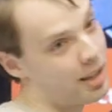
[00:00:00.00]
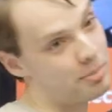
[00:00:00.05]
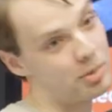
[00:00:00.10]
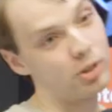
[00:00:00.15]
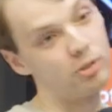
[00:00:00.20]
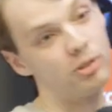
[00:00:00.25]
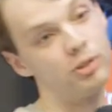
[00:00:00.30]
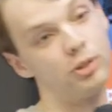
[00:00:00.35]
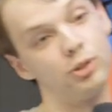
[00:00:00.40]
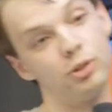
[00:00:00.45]
apps
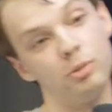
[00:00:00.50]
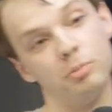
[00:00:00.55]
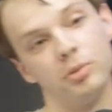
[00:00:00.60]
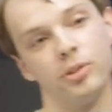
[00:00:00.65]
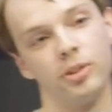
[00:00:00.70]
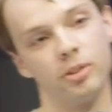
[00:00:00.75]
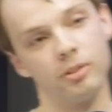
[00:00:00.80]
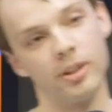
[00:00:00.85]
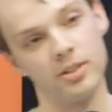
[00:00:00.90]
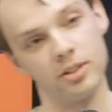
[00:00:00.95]
are a
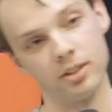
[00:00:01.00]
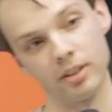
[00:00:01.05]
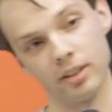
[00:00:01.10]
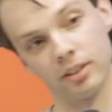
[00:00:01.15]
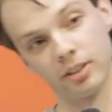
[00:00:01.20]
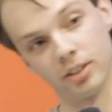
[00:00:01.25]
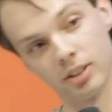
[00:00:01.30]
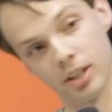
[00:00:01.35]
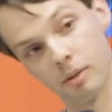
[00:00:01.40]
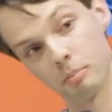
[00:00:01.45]
super interesting
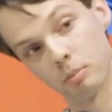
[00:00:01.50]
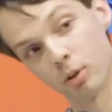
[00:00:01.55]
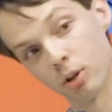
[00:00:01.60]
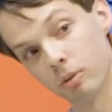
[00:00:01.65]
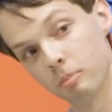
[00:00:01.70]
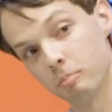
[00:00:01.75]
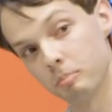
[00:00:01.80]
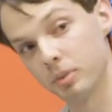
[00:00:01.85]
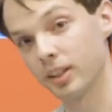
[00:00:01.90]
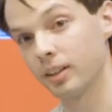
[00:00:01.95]

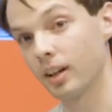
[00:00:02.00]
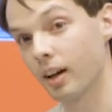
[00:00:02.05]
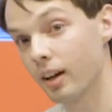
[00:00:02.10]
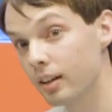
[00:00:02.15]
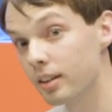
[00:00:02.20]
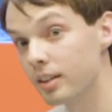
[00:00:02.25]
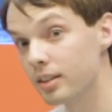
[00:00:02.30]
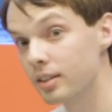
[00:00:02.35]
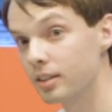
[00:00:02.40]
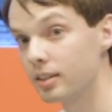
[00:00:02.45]
example
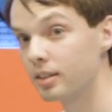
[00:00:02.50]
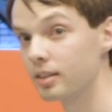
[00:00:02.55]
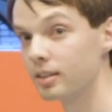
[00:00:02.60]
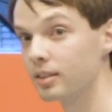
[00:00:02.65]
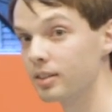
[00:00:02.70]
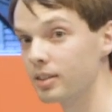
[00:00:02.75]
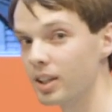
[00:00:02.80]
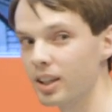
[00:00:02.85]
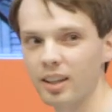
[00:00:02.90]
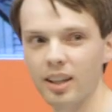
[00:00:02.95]
because
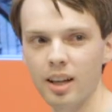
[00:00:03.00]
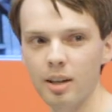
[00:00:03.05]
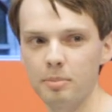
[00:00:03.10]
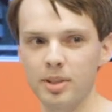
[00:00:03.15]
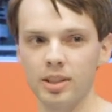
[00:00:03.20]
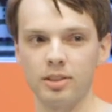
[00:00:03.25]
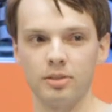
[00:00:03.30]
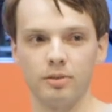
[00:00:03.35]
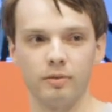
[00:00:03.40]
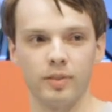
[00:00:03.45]
dating
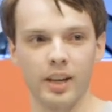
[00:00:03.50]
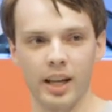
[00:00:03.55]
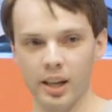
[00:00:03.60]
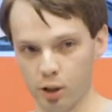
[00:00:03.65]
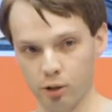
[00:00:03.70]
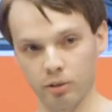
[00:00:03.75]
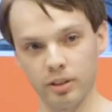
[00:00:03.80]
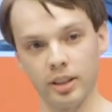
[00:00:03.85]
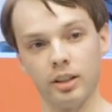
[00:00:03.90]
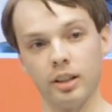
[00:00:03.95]
apps have
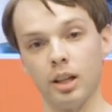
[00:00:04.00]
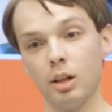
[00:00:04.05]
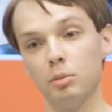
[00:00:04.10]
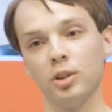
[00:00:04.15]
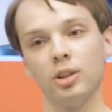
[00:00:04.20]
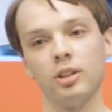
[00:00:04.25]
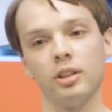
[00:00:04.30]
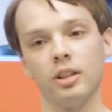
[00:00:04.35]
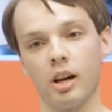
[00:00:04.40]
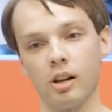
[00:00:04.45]
actually
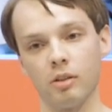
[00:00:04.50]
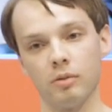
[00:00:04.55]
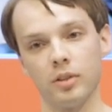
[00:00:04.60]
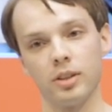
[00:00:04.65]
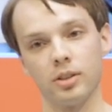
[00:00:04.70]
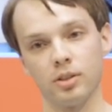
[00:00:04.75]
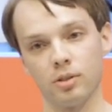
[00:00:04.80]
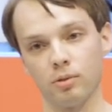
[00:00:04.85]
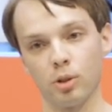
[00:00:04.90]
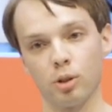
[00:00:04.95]
enabled a lot of
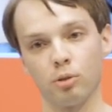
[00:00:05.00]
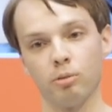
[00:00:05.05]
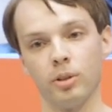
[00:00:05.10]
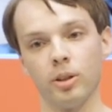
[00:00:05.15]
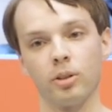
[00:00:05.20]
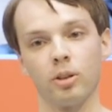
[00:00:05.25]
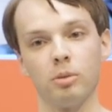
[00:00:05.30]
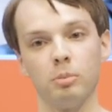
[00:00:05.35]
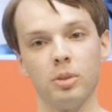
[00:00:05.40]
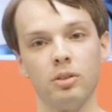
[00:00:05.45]
things for
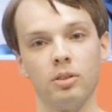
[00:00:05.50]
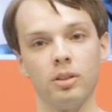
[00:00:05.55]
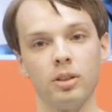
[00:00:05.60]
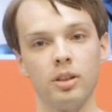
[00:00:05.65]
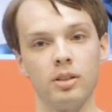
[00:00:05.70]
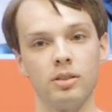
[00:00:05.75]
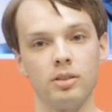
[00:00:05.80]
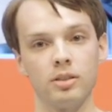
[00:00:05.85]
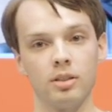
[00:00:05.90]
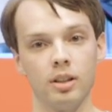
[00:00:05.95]
queer
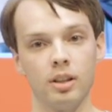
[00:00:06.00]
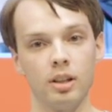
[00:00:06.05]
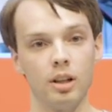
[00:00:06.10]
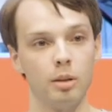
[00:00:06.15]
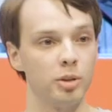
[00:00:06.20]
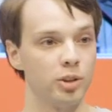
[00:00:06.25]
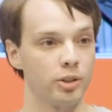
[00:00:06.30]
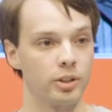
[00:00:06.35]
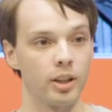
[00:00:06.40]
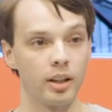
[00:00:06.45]
communities,
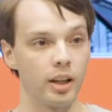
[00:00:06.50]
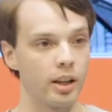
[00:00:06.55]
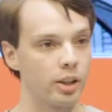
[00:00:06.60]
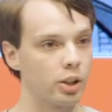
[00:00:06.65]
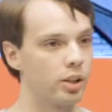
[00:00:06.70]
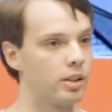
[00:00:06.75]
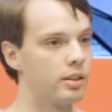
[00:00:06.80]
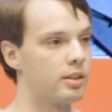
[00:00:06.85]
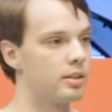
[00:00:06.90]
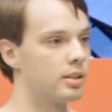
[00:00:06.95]
enabled
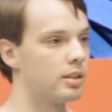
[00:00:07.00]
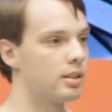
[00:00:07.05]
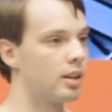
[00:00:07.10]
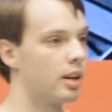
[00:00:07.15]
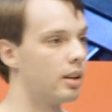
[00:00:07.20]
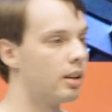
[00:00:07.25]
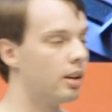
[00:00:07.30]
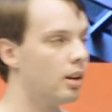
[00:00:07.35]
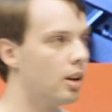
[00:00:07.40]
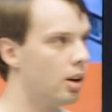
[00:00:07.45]
connections
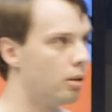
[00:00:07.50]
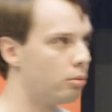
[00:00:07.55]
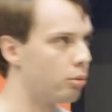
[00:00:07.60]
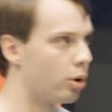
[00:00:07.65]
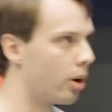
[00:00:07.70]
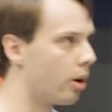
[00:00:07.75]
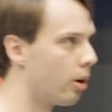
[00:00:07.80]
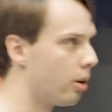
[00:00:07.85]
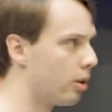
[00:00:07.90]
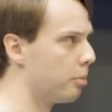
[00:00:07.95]
that
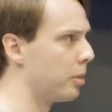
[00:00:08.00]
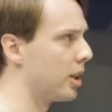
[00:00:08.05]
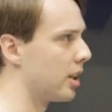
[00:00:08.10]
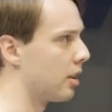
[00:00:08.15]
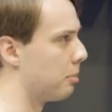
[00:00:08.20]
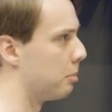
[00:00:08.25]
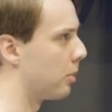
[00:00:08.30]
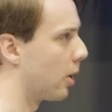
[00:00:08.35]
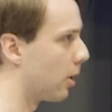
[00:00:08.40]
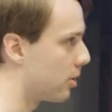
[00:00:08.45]
were hard to make
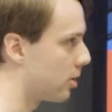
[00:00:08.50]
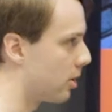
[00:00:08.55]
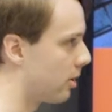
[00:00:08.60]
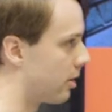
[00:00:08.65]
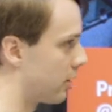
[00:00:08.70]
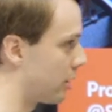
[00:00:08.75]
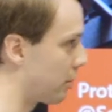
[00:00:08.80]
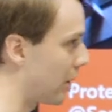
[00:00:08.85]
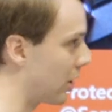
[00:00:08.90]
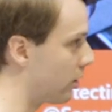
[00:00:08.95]
in person,
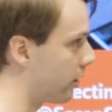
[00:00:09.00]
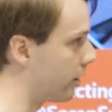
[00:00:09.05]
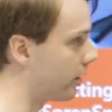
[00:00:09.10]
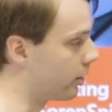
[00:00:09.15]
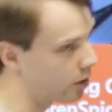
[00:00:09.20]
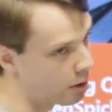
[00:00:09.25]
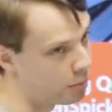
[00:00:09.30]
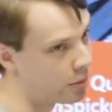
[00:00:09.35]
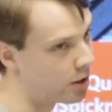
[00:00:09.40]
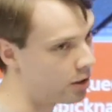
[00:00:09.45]
especially
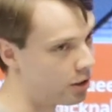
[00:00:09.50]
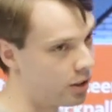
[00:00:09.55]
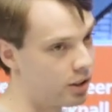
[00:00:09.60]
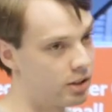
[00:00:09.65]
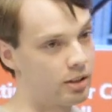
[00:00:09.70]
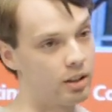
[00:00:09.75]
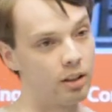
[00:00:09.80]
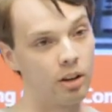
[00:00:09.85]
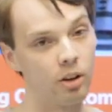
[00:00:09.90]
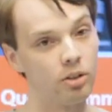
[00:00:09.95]
in
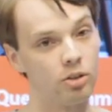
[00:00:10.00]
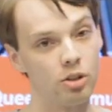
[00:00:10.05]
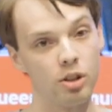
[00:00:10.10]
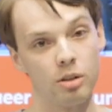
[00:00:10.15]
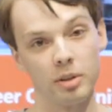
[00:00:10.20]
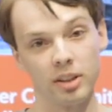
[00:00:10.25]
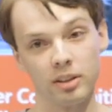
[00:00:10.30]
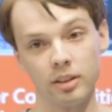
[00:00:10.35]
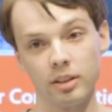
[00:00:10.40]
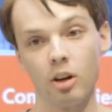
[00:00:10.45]
communities that aren't
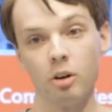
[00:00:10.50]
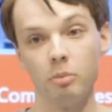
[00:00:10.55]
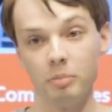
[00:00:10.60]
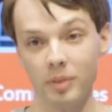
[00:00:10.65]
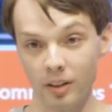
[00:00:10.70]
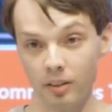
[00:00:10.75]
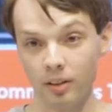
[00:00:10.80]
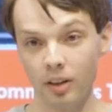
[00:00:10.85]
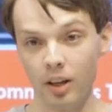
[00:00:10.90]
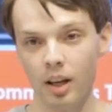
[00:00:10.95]
typically
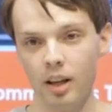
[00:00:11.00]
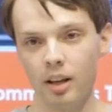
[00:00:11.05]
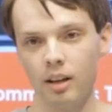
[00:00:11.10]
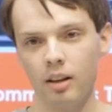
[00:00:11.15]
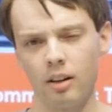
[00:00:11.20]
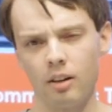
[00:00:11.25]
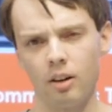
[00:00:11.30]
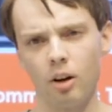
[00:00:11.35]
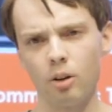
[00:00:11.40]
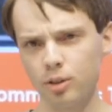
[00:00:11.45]
open.
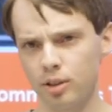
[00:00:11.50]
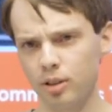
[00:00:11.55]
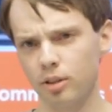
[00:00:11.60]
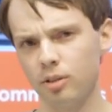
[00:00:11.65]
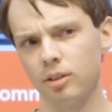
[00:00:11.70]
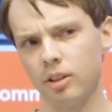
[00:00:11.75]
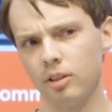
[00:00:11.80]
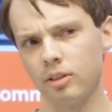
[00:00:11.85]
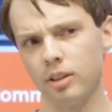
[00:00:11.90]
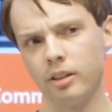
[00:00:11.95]

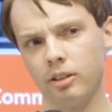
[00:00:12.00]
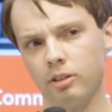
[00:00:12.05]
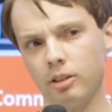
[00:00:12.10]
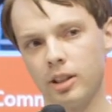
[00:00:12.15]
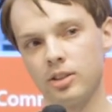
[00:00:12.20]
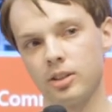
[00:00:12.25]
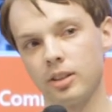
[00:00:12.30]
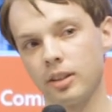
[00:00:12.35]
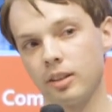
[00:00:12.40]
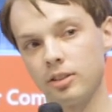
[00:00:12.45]
Also, they're an
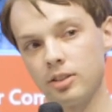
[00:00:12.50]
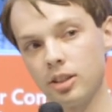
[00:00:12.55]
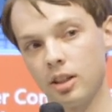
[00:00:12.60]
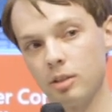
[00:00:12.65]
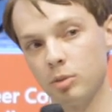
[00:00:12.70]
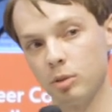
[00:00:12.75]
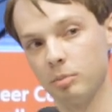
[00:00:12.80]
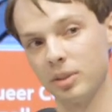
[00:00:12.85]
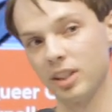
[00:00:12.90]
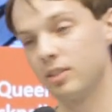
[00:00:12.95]
interesting
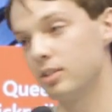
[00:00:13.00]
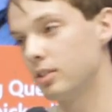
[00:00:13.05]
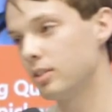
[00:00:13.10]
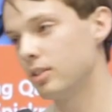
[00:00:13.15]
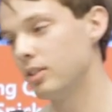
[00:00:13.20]
example because